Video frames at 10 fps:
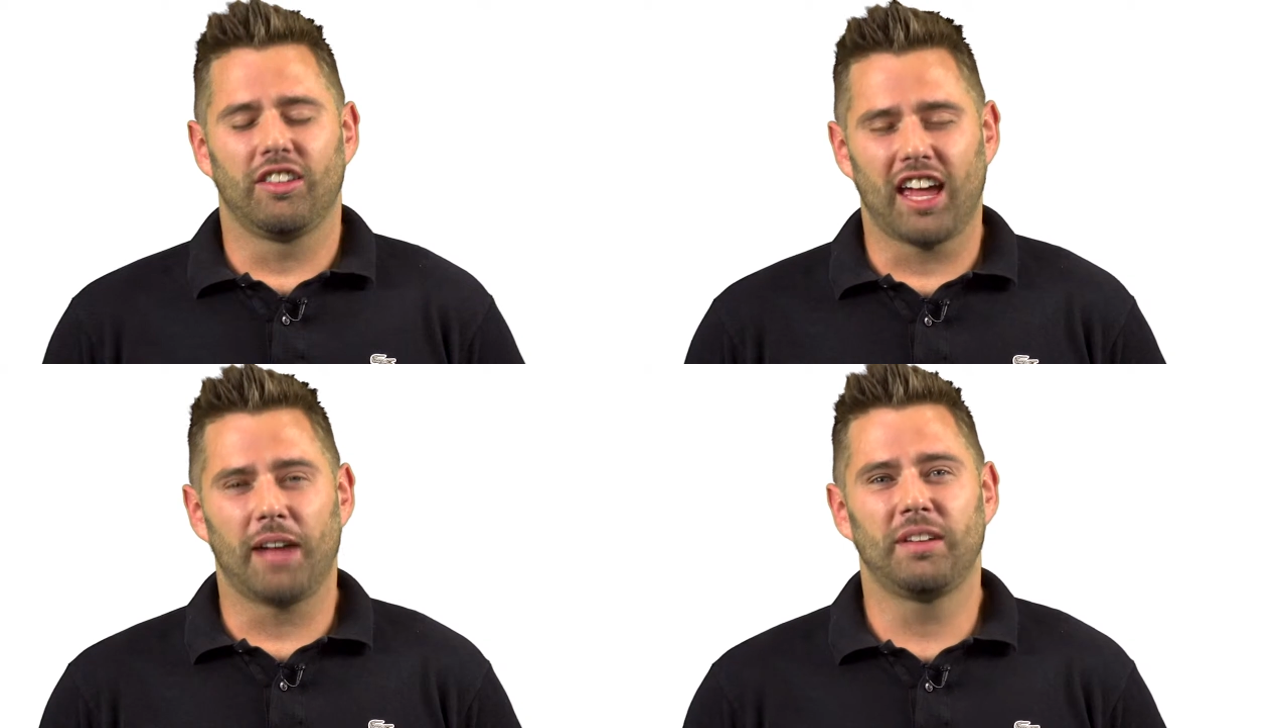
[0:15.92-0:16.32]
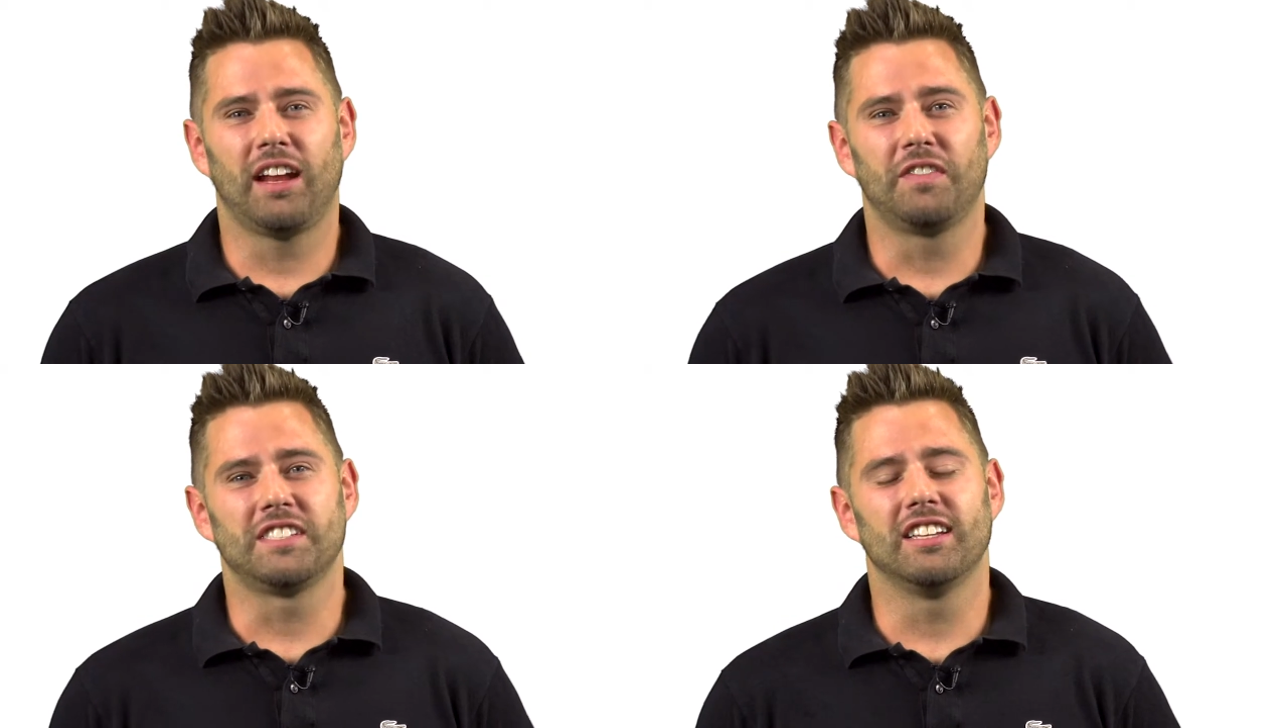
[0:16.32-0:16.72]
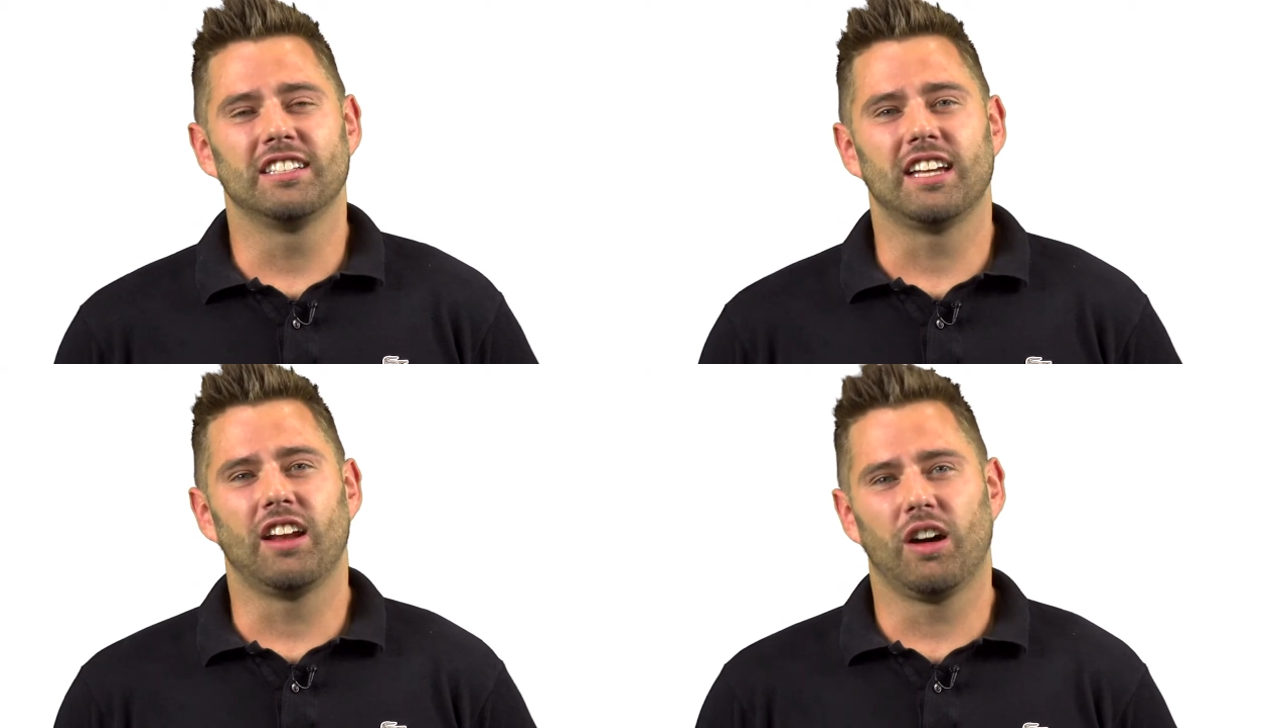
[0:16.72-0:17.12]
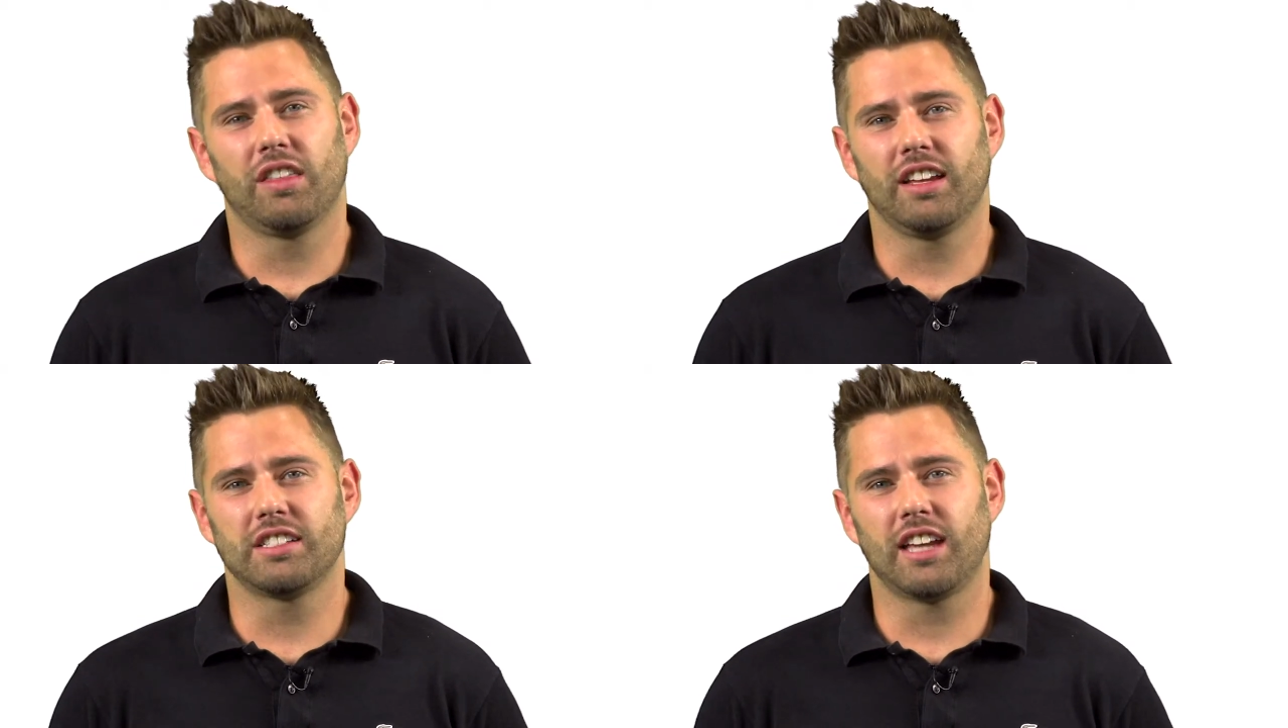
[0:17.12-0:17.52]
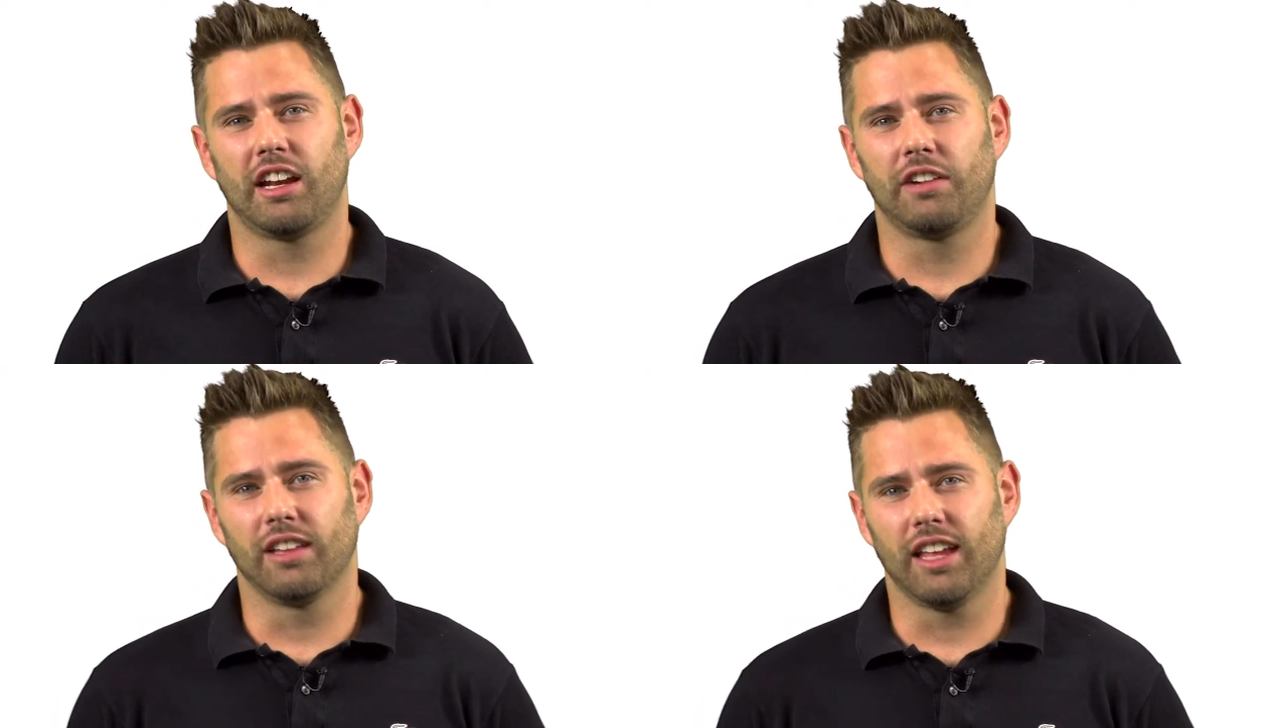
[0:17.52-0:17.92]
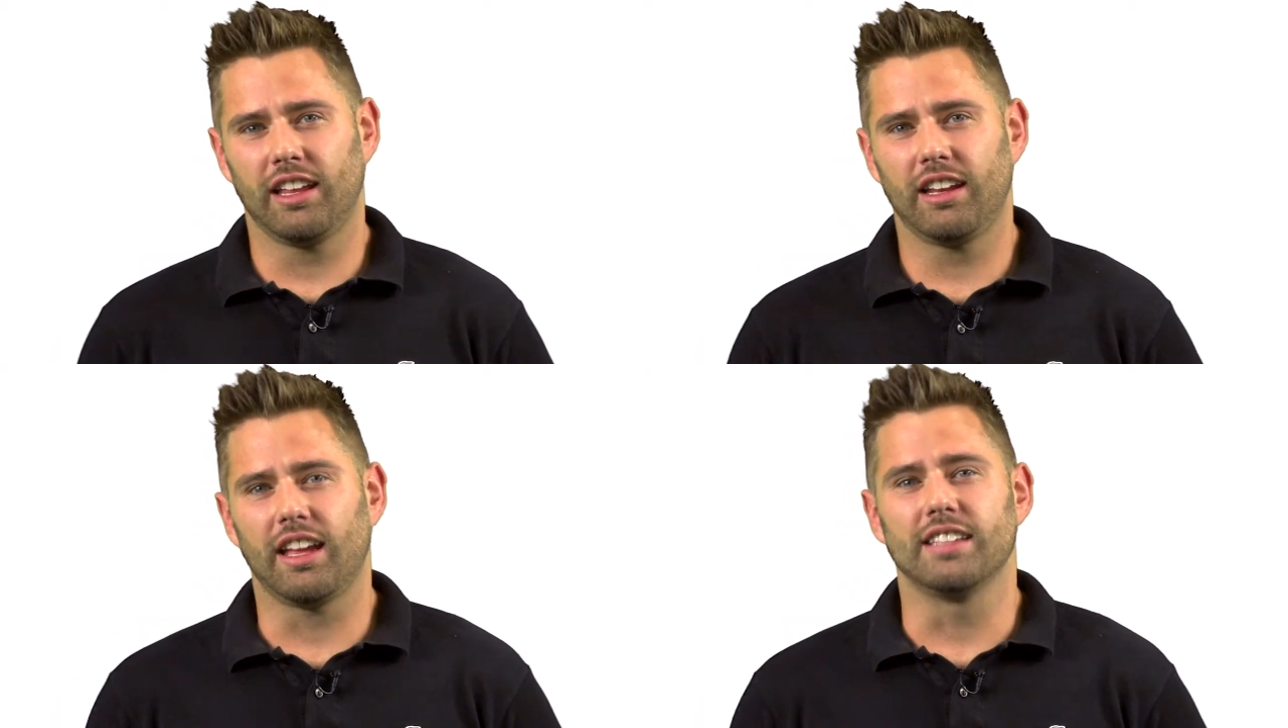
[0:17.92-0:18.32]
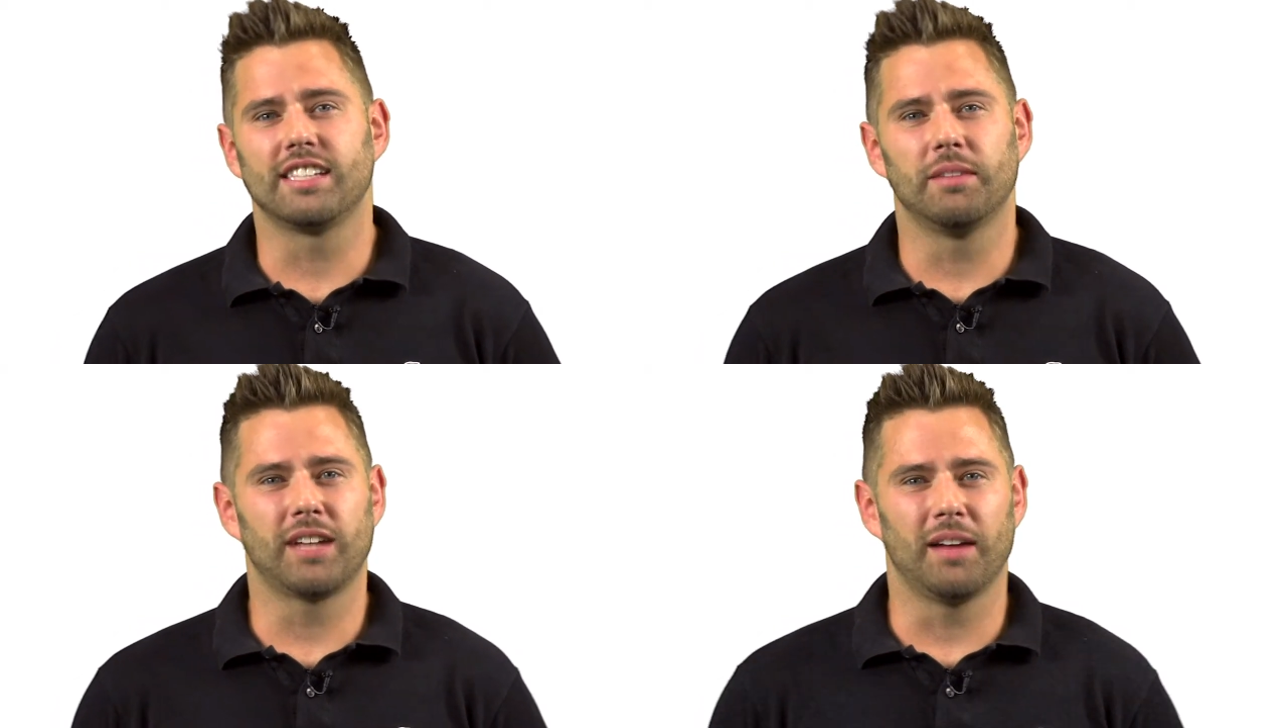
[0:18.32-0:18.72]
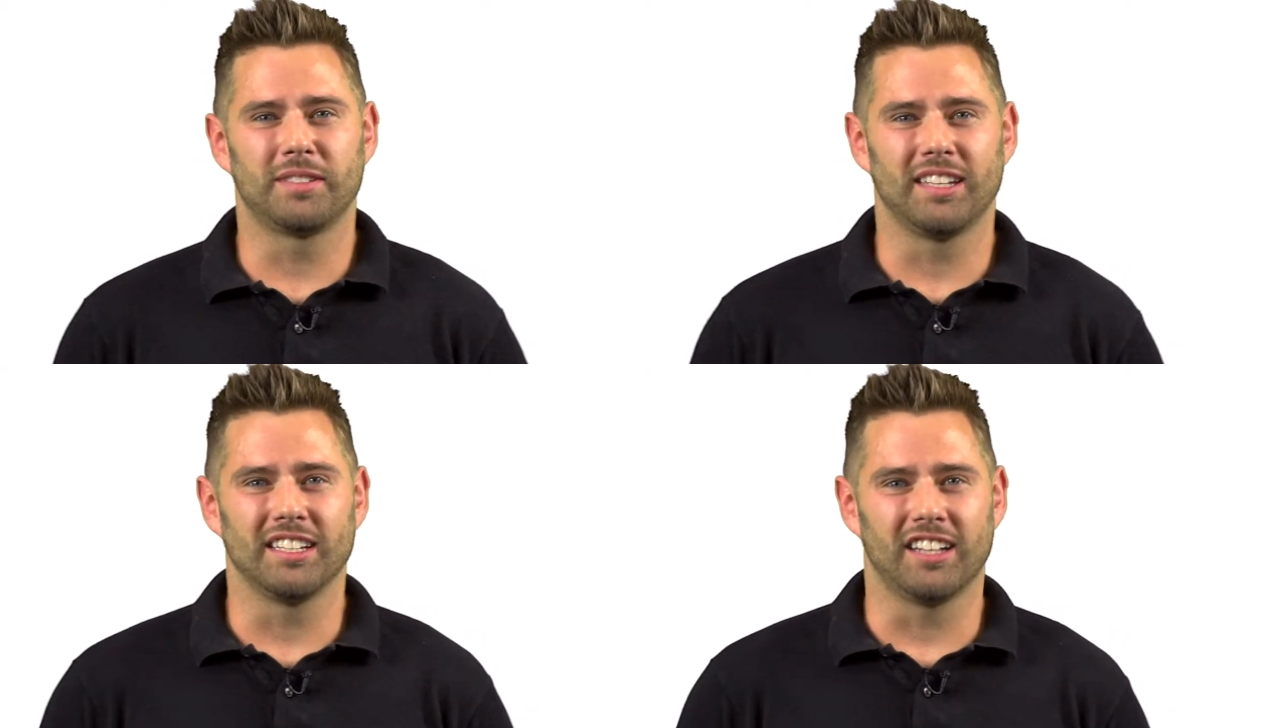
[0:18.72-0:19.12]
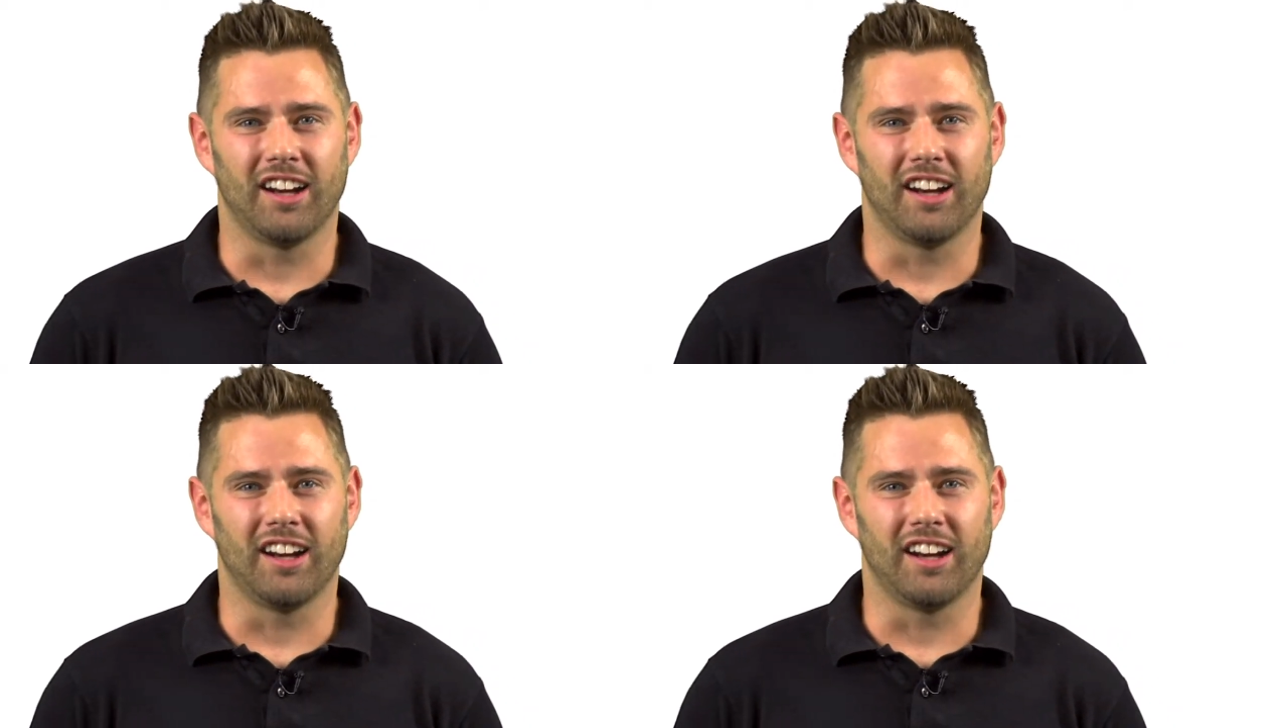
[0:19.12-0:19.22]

As captain, I facilitate all things catering related and sometimes things that